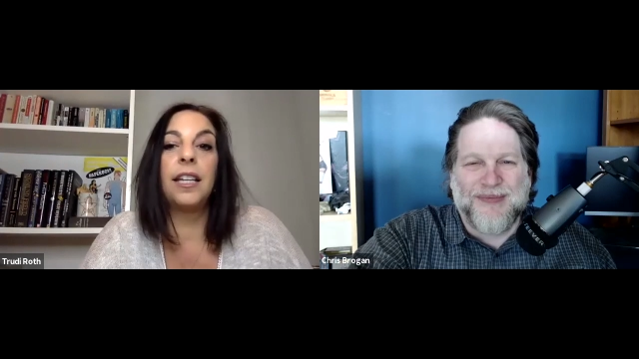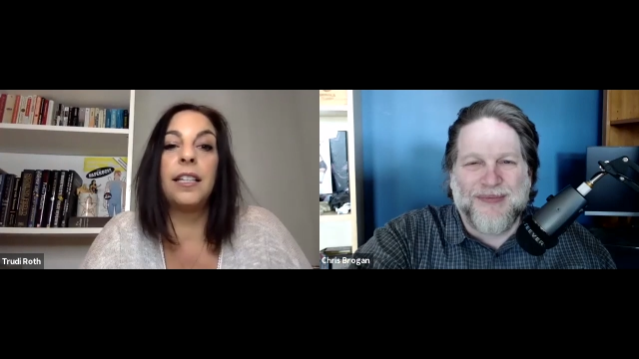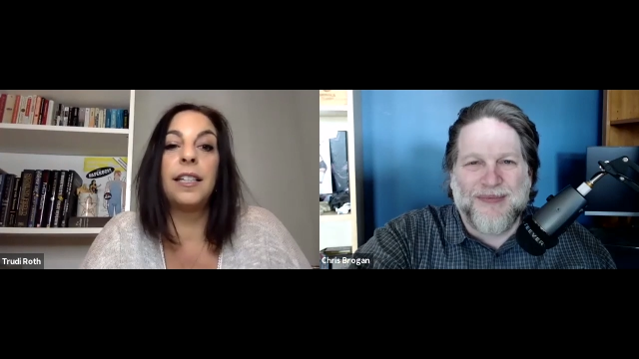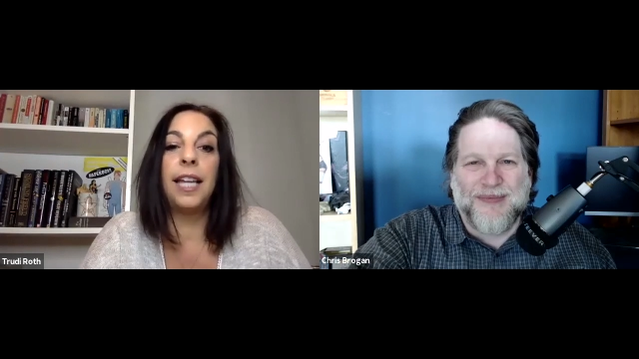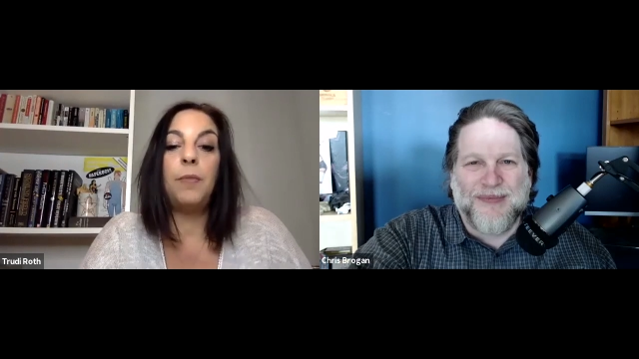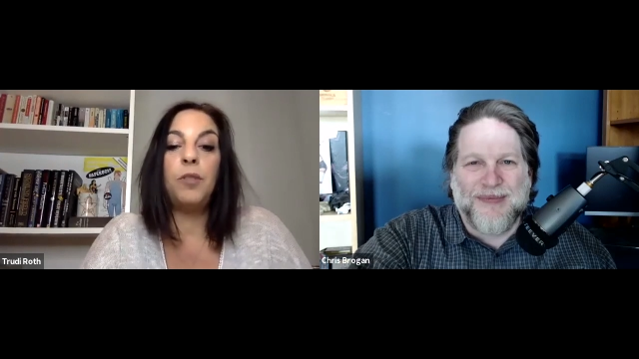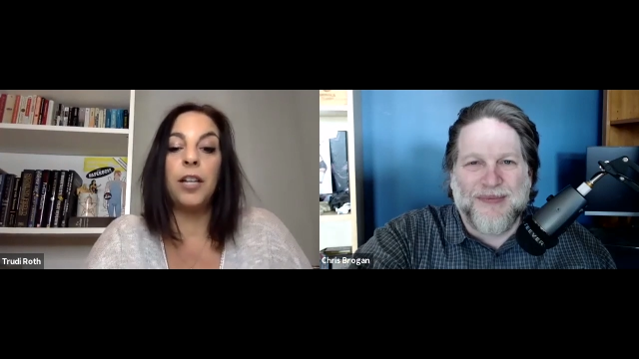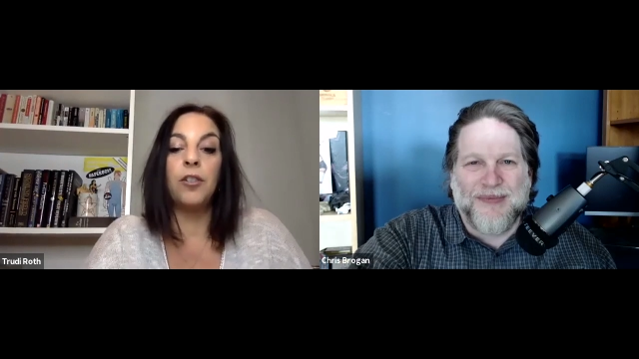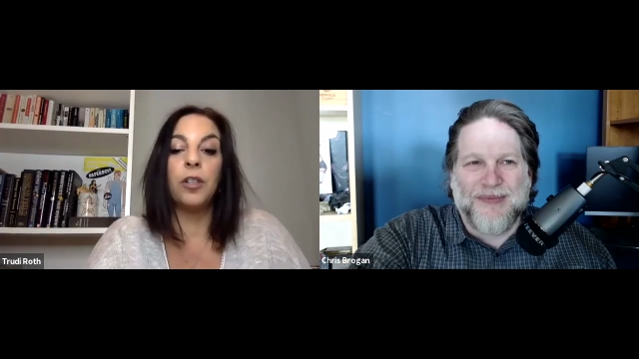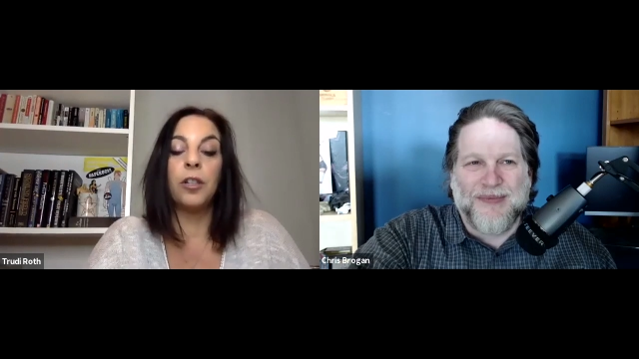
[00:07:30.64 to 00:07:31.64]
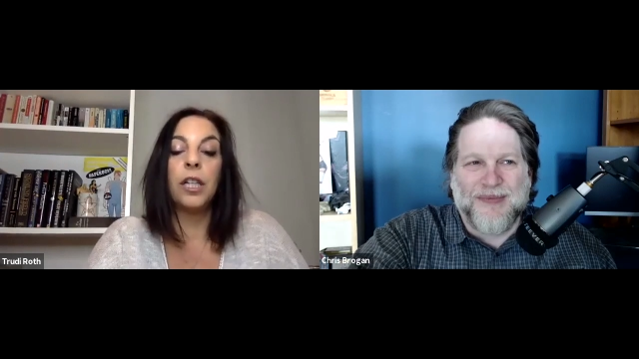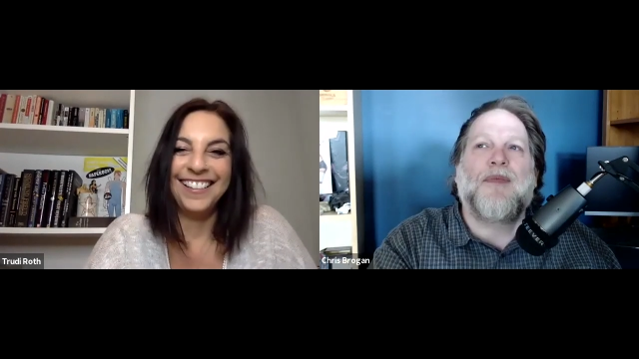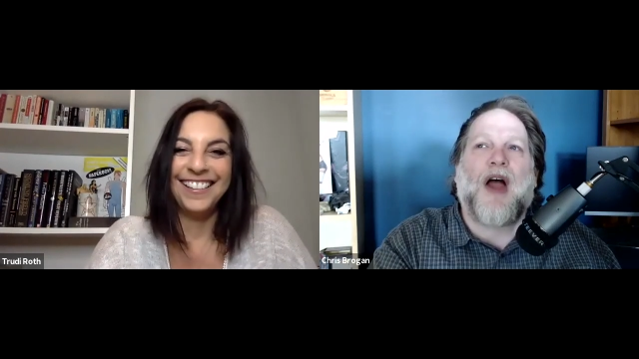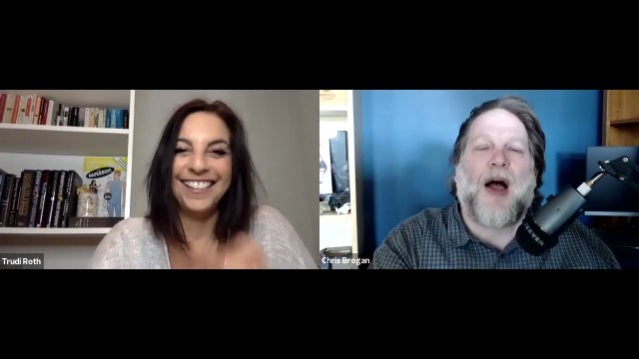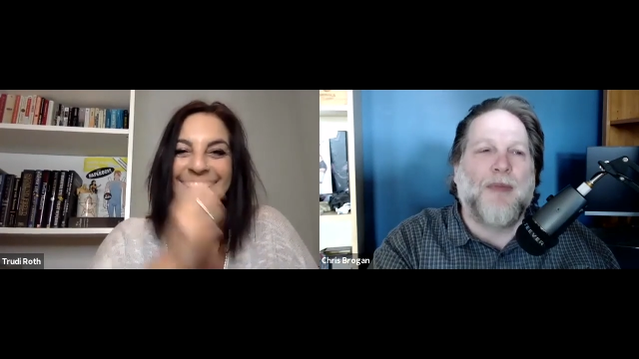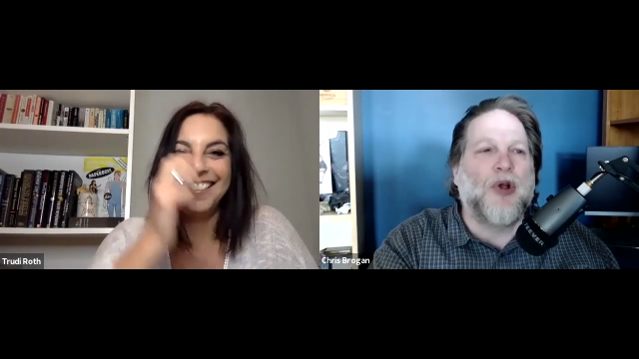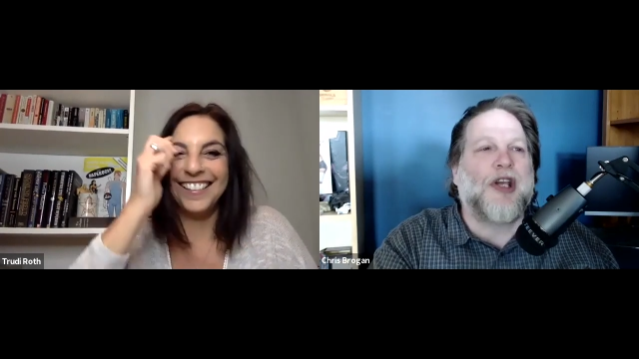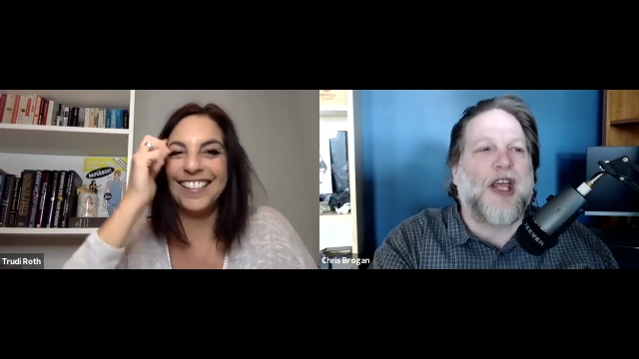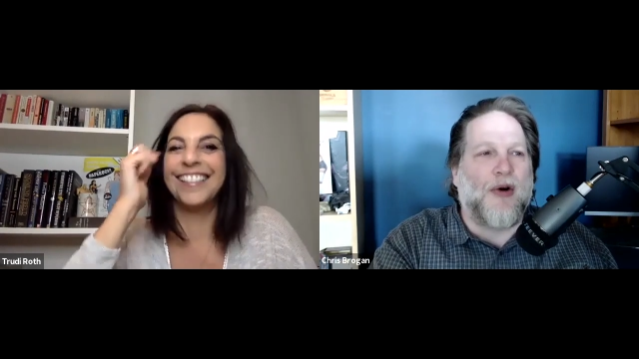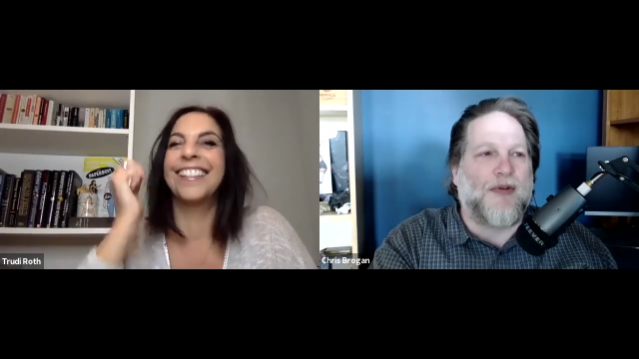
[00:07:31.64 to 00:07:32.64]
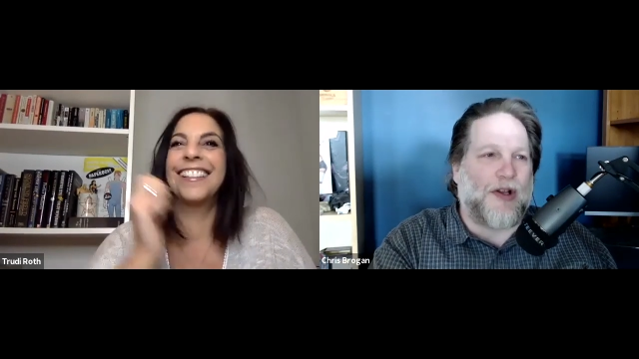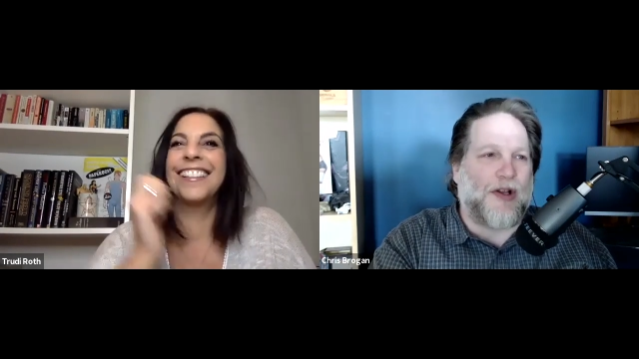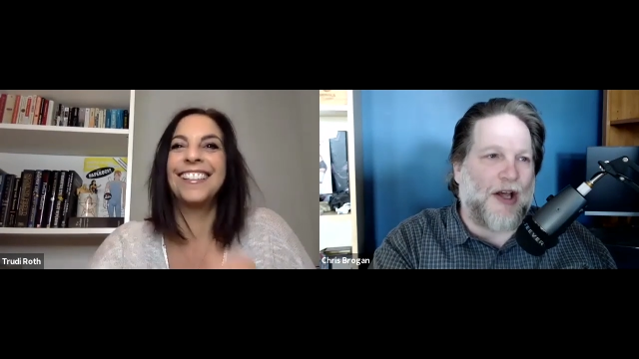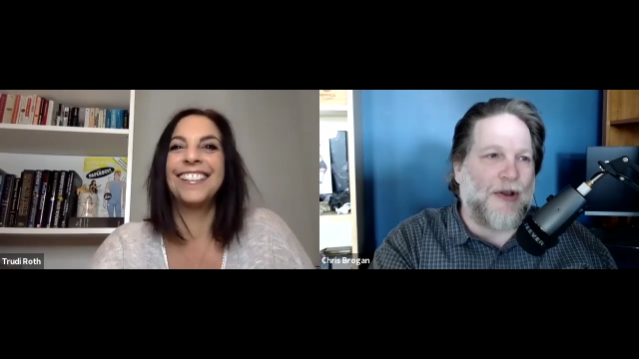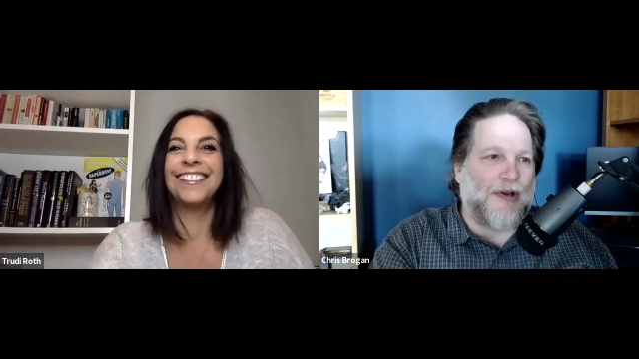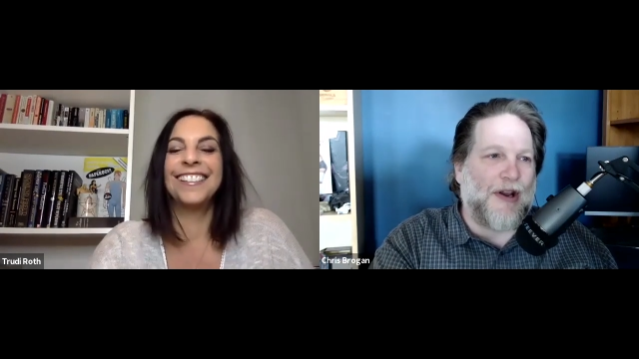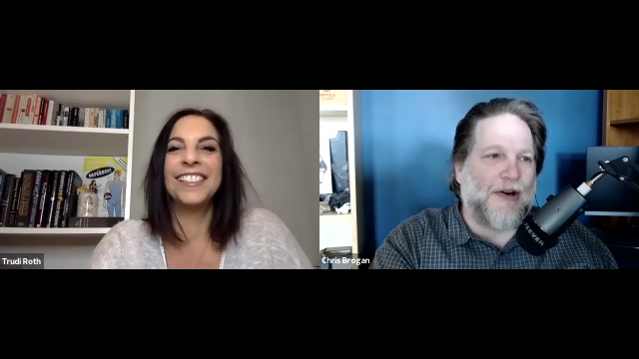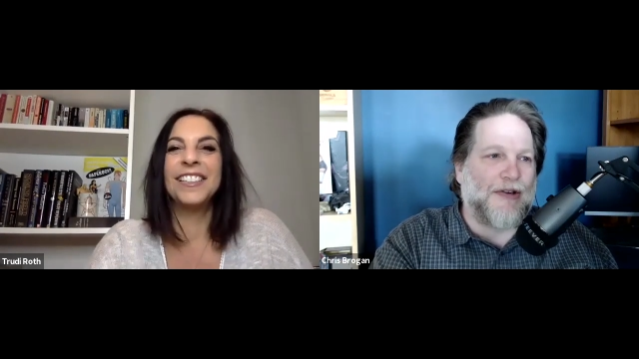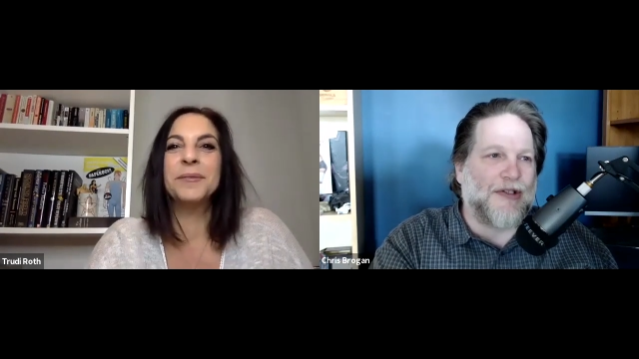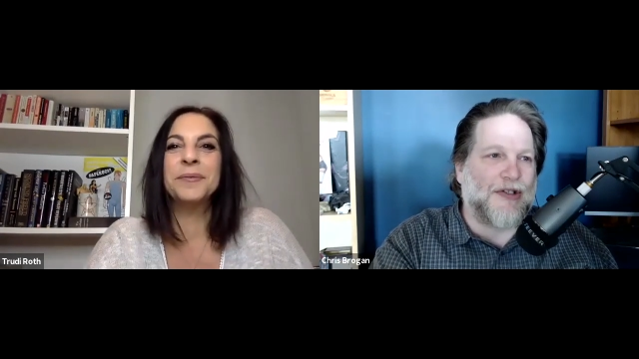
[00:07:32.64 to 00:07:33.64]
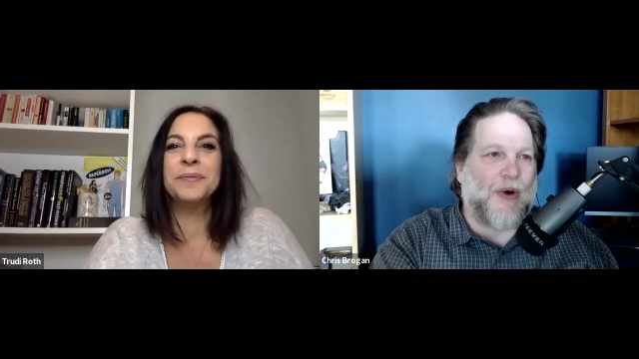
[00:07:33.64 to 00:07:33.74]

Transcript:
Speaker 1: it's a game changer.
Speaker 2: I'm looking over the other years. So